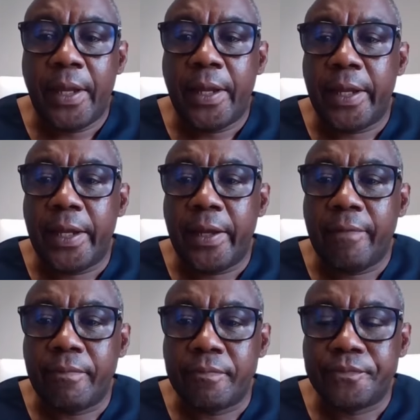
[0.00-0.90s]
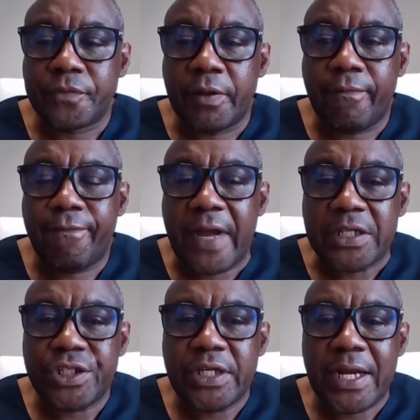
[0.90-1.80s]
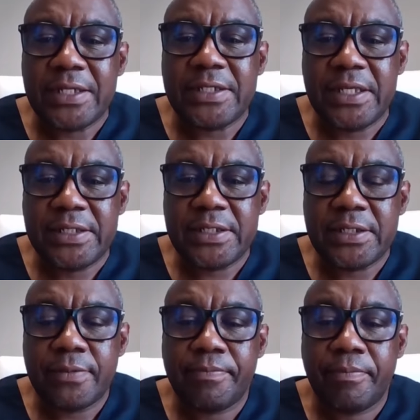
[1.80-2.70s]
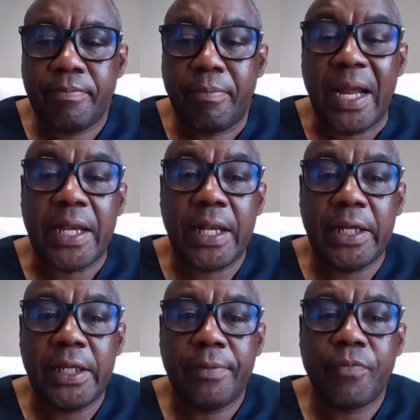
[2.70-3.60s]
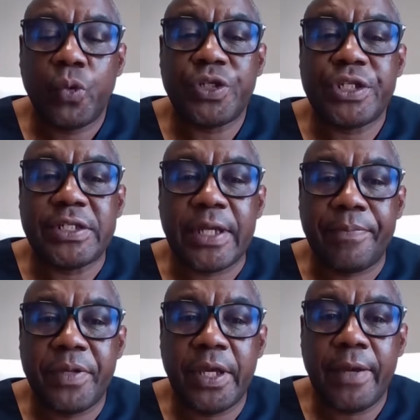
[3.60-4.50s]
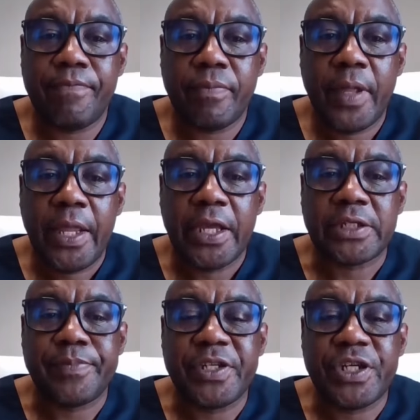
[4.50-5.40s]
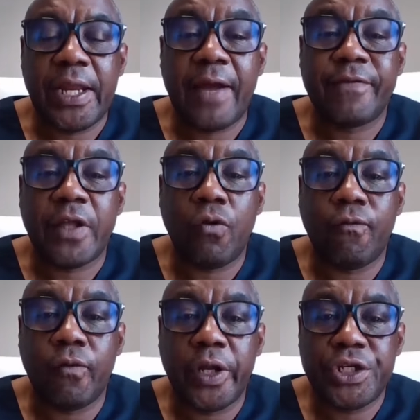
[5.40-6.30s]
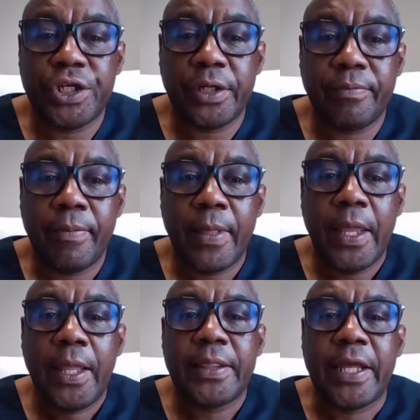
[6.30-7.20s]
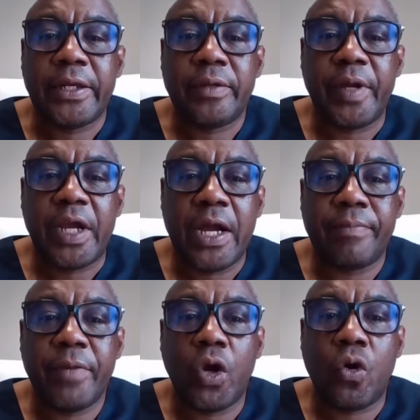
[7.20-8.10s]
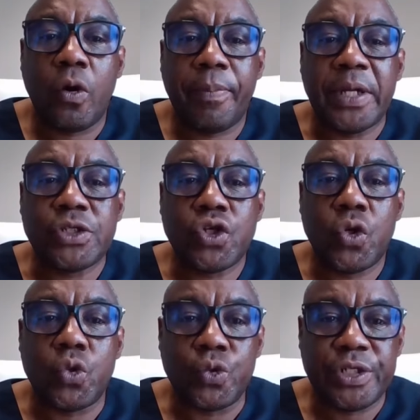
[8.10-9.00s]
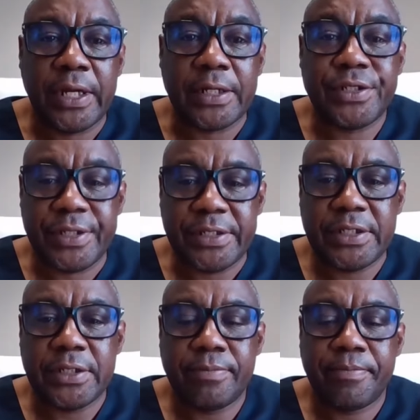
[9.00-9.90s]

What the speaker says: a functional cyst monthly, which disappear, especially after ovulation. Then it becomes a corpus luteal cyst.